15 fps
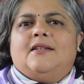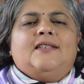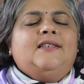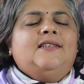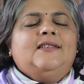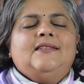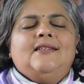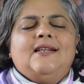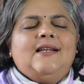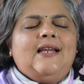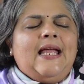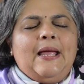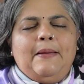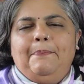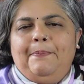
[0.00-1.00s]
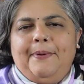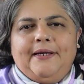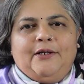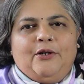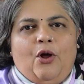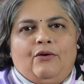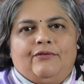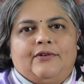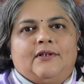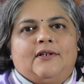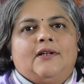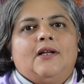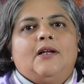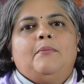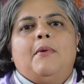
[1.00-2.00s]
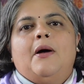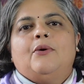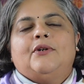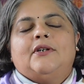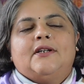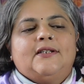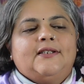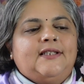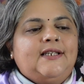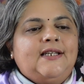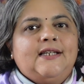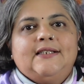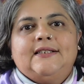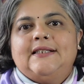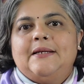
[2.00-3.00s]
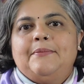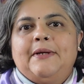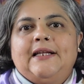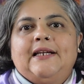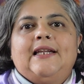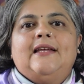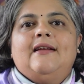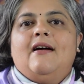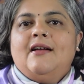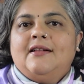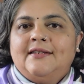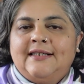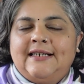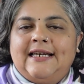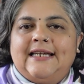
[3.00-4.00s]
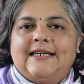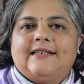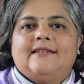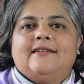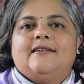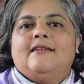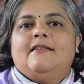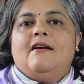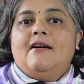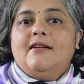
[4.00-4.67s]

This is an epic novel about three seemingly unrelated,